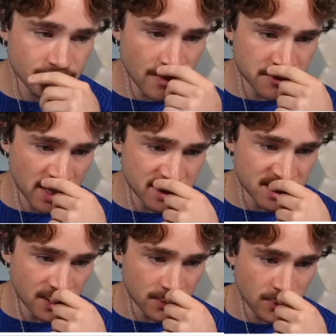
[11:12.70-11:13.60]
I'm trying to see
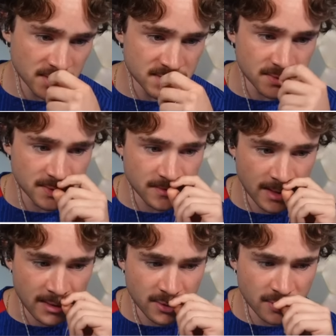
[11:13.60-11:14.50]
though, who else?
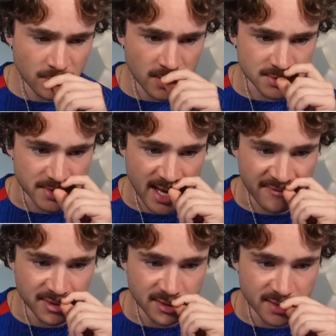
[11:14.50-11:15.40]
I don't know who else we have
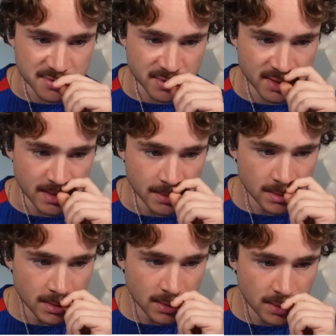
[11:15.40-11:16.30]
in here that's really
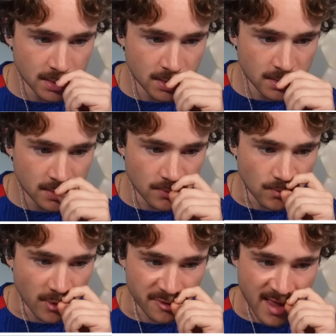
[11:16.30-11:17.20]

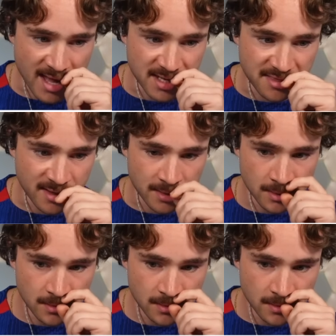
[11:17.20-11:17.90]
worth anything.